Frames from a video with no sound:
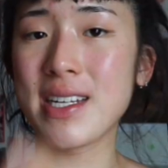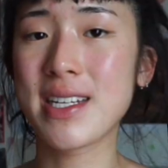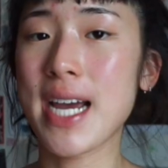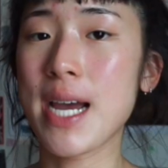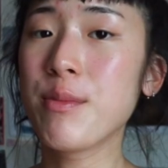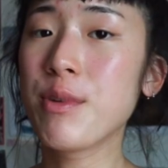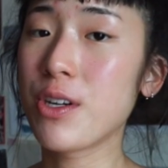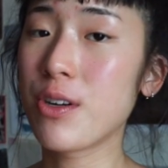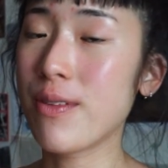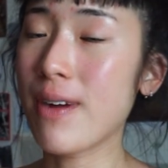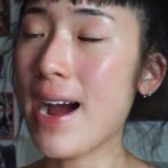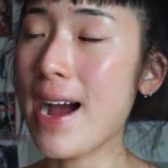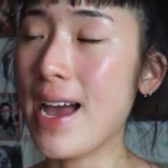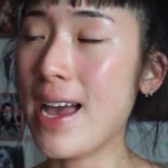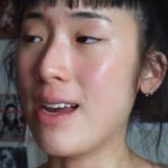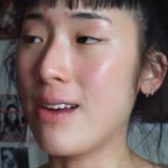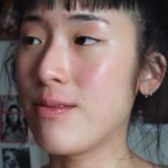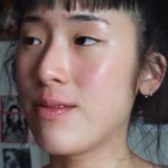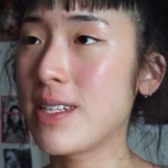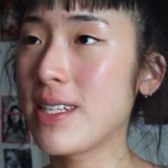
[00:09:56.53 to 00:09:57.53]
the time it
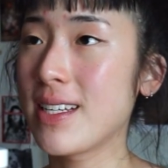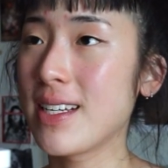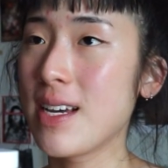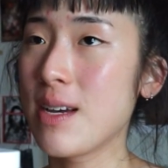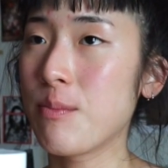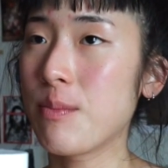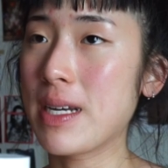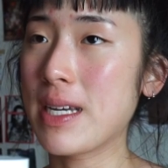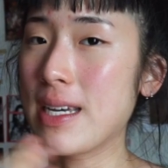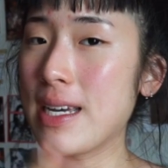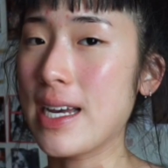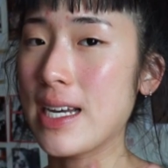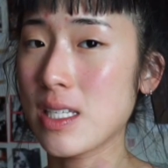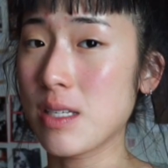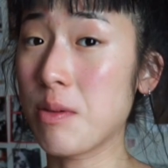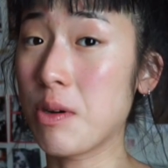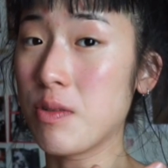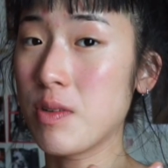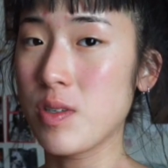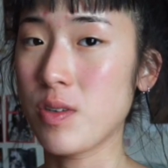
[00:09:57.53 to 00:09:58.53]
arrived, my
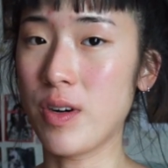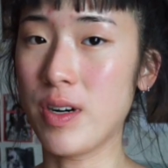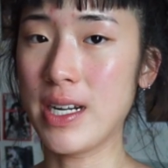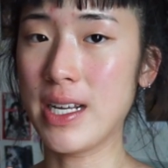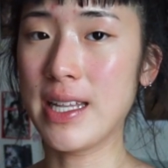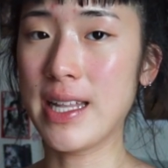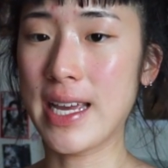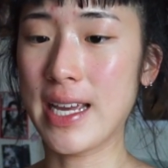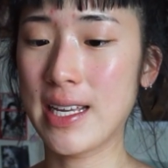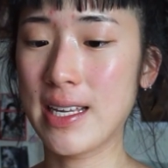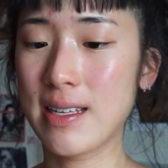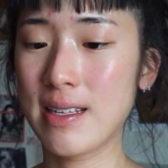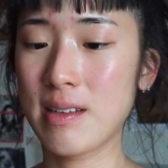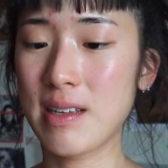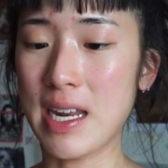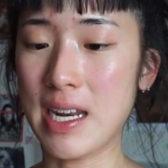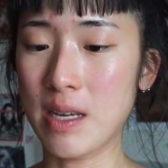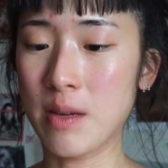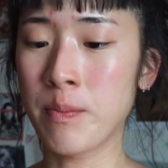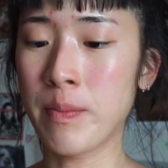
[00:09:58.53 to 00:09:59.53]
eczema was already like
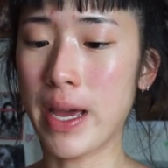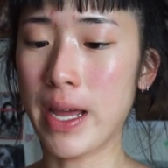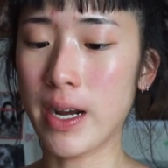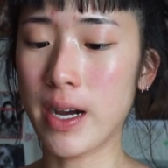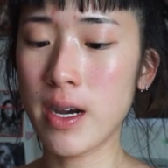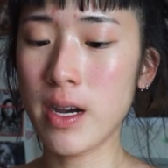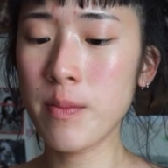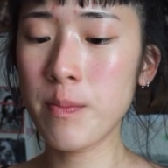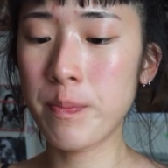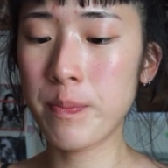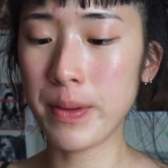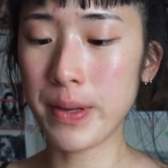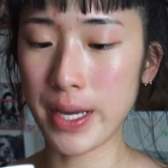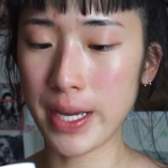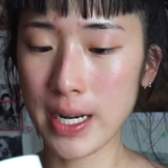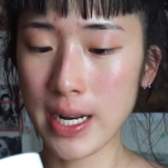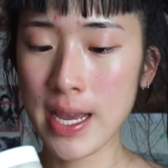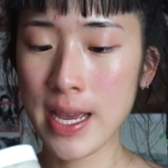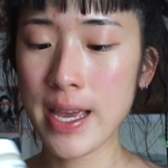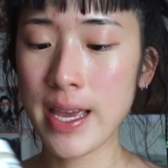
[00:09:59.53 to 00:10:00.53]
getting better,
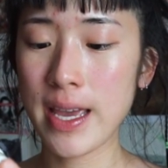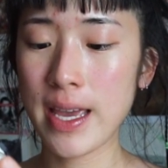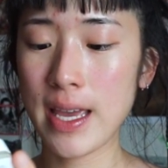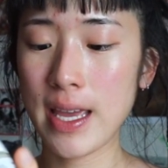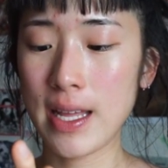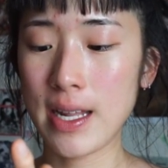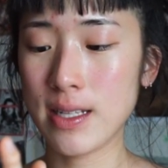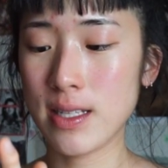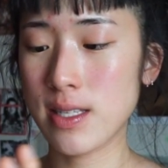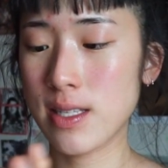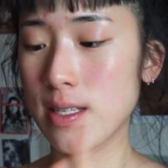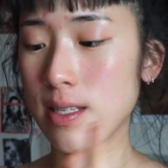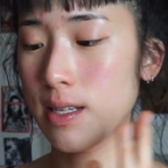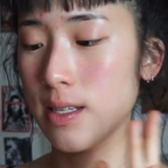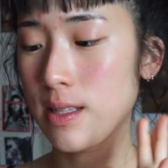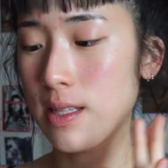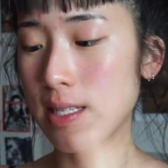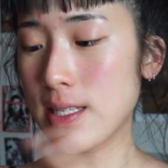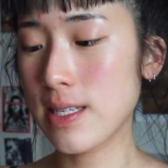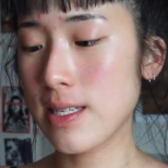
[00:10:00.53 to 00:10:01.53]
but
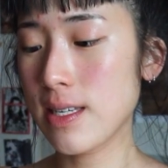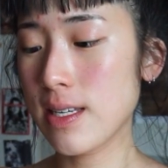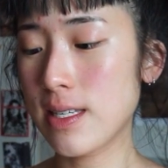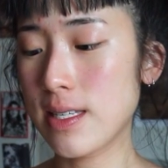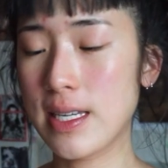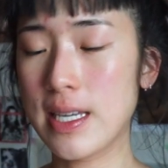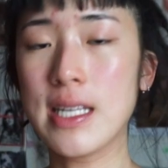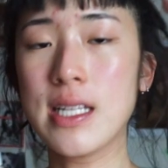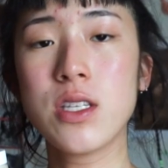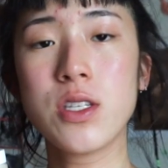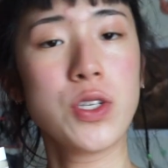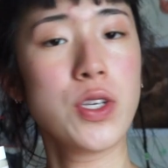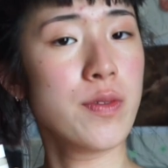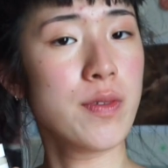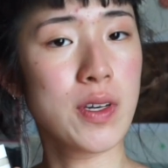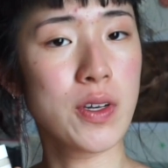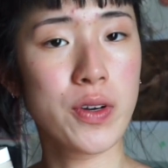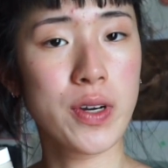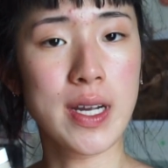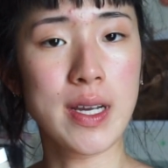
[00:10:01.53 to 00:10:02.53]
this is a skin
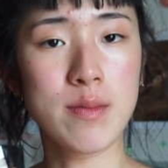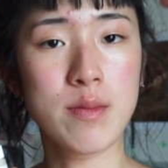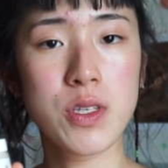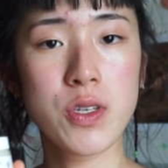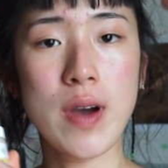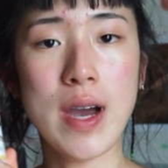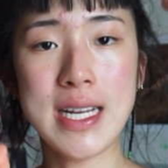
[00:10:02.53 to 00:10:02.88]
soothing cream. So